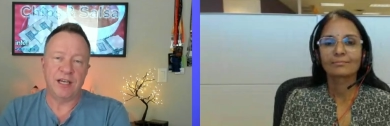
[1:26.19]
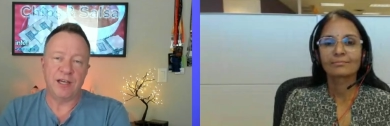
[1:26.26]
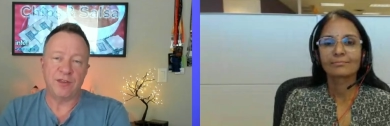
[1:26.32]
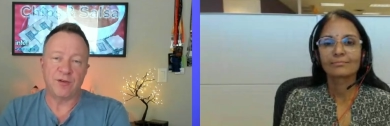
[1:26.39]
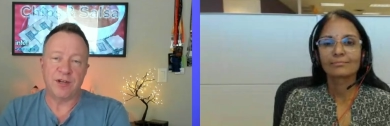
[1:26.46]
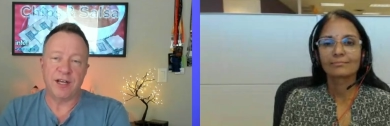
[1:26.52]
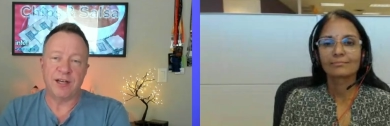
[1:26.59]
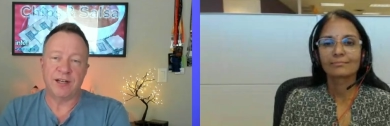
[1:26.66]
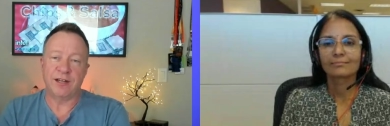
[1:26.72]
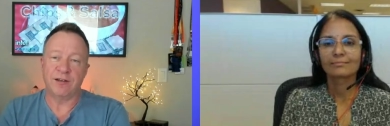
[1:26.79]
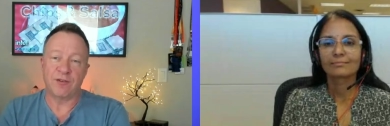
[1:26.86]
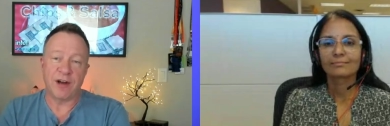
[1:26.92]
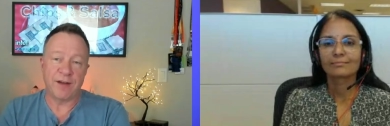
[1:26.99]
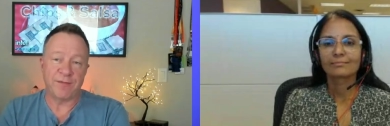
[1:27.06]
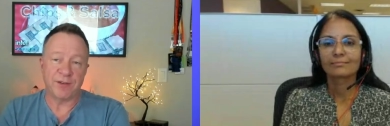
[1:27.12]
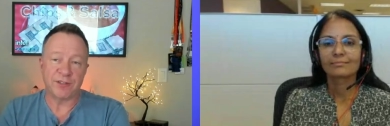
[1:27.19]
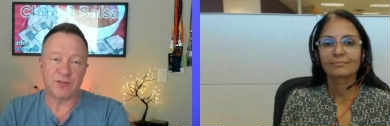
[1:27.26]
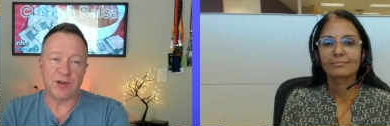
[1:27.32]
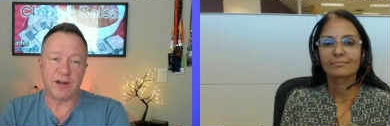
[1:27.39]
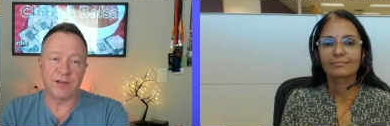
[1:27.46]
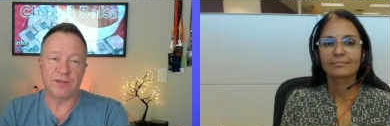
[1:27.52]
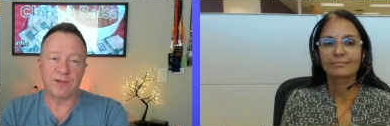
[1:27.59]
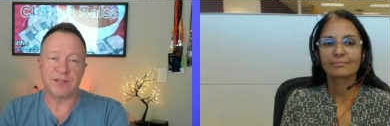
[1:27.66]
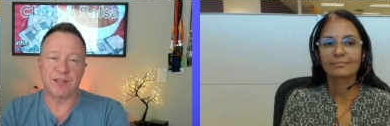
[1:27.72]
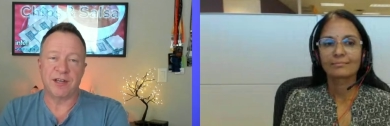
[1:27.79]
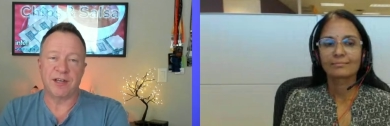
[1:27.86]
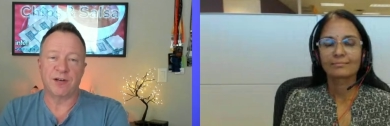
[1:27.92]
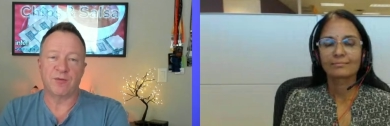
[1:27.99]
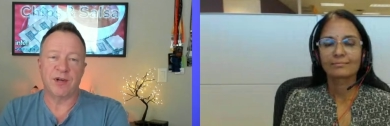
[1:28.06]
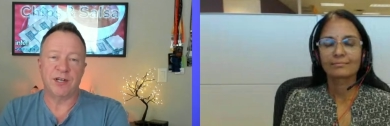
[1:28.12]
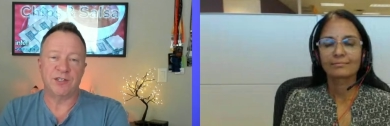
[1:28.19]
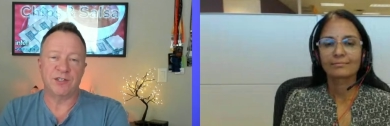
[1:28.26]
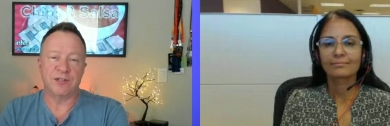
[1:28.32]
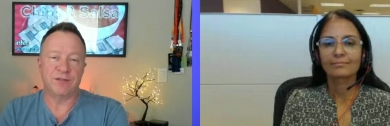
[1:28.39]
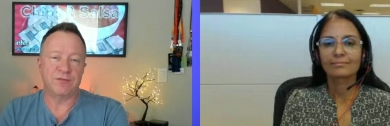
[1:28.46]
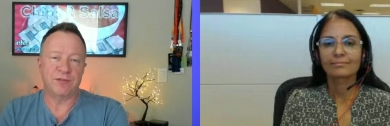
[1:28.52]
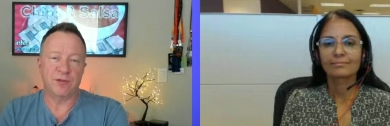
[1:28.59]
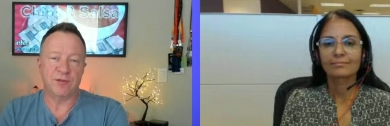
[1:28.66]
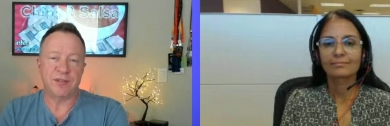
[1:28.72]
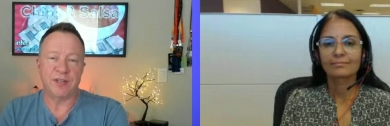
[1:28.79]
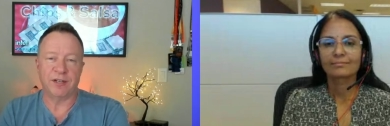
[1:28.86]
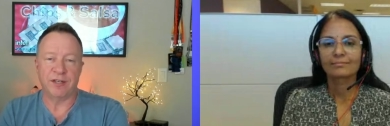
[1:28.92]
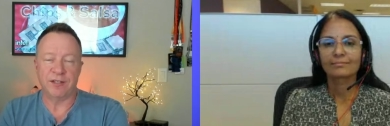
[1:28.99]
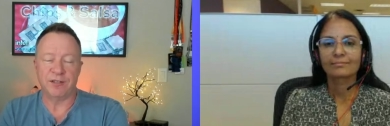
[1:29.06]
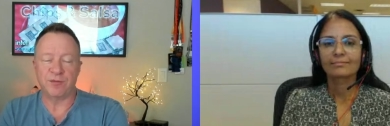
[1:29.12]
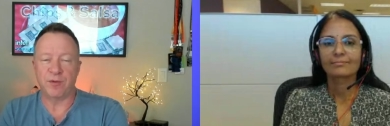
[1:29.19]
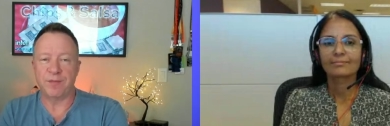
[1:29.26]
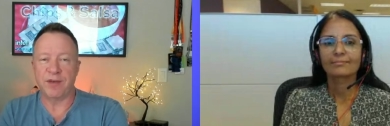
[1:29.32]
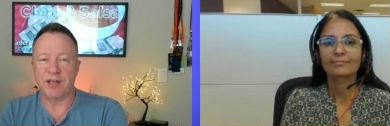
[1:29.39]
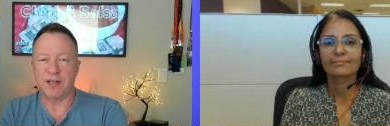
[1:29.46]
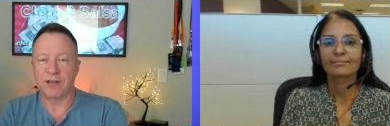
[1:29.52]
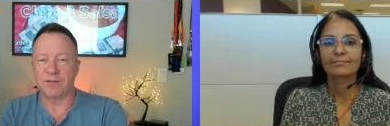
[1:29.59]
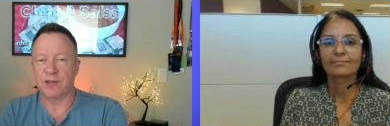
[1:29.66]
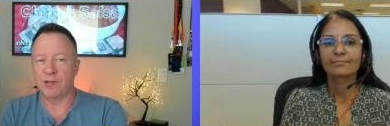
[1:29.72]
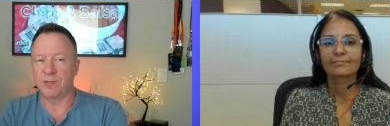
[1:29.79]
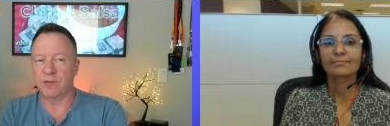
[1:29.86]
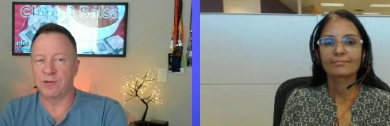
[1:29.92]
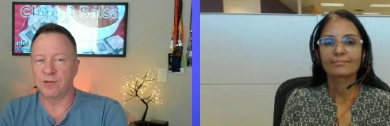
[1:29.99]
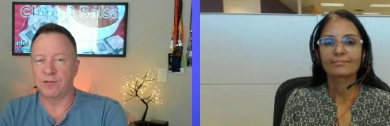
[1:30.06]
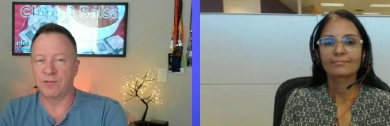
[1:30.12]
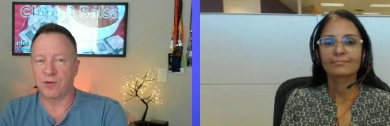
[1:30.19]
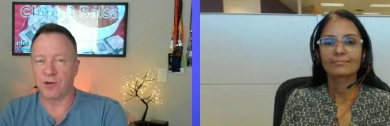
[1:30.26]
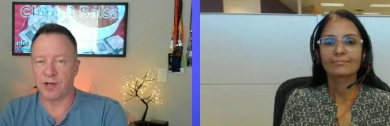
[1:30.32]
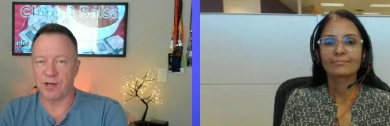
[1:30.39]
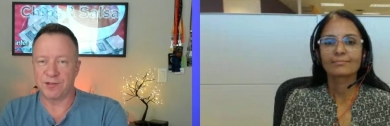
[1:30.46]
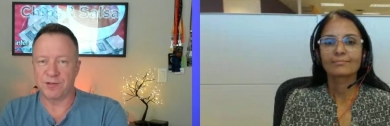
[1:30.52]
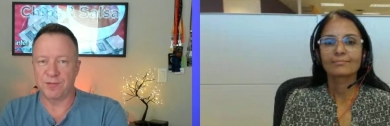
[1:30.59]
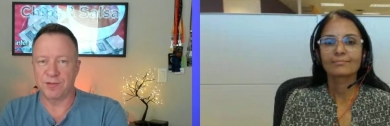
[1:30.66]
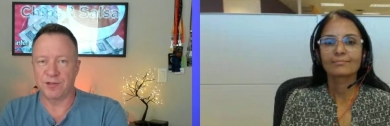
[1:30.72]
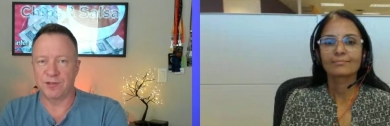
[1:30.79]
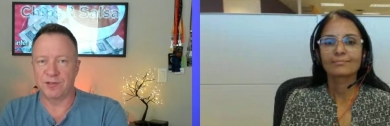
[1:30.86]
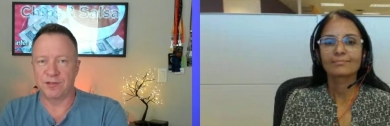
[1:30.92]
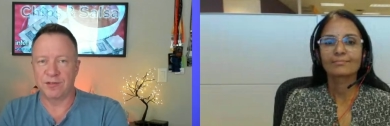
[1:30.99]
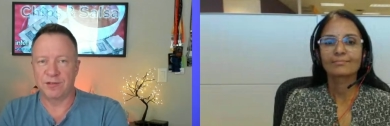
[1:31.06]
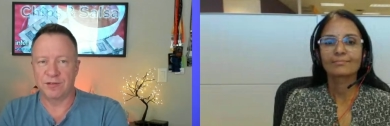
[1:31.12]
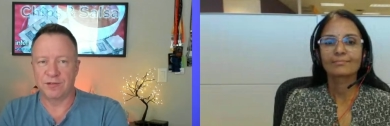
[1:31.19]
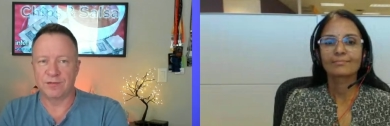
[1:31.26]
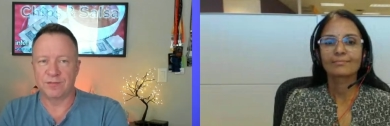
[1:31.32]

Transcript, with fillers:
Speaker 1: Ethernet and graphics drivers, and a range of utilities we make available for customers.